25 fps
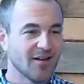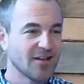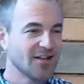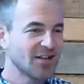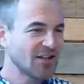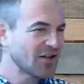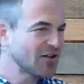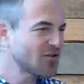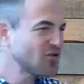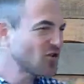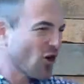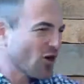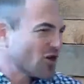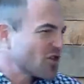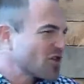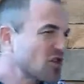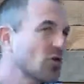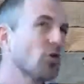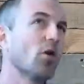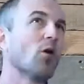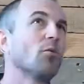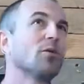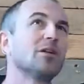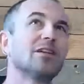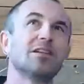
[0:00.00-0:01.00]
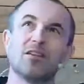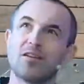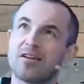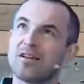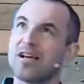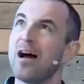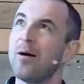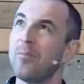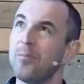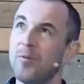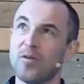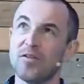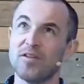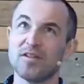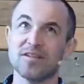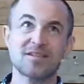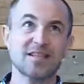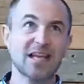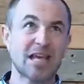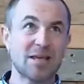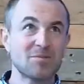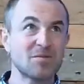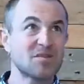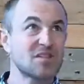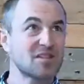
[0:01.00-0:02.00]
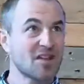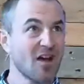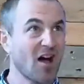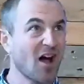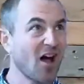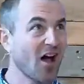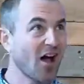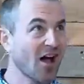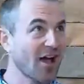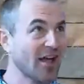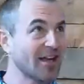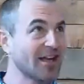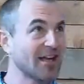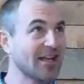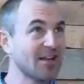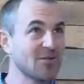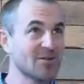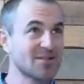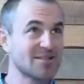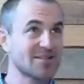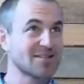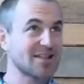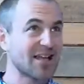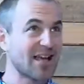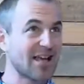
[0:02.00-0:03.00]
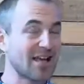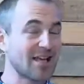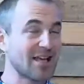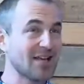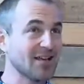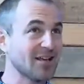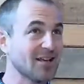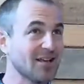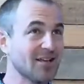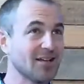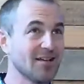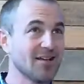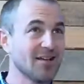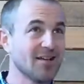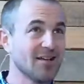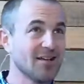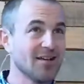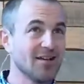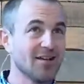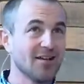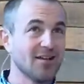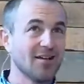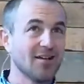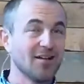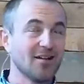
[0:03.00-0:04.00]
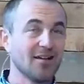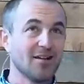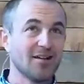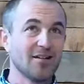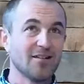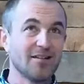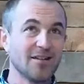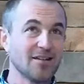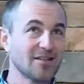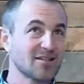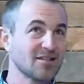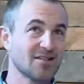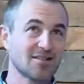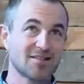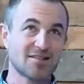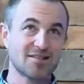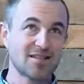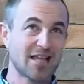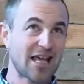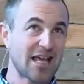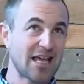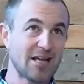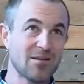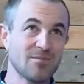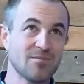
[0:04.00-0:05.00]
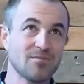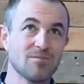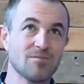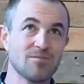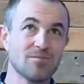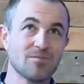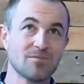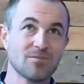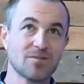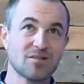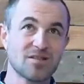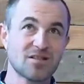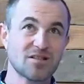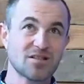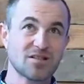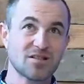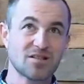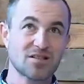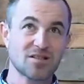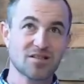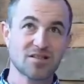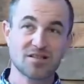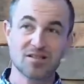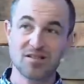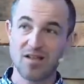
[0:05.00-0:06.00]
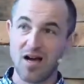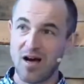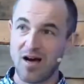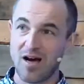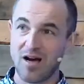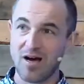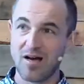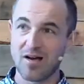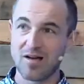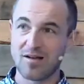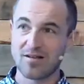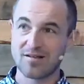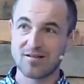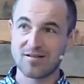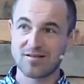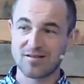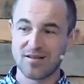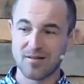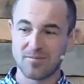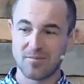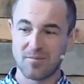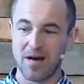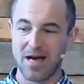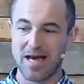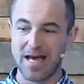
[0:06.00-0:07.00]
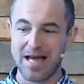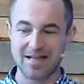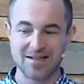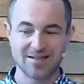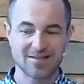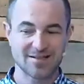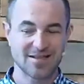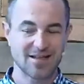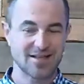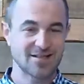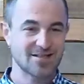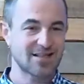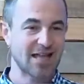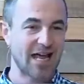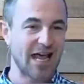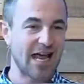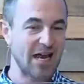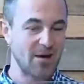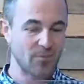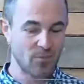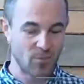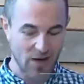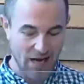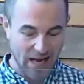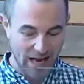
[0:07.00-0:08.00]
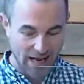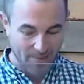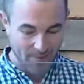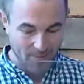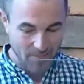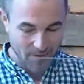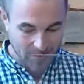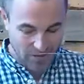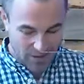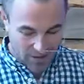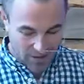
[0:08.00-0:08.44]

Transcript: You know, Joshua would look up at the same sky and he would say, these are the same stars that my ancestor Abraham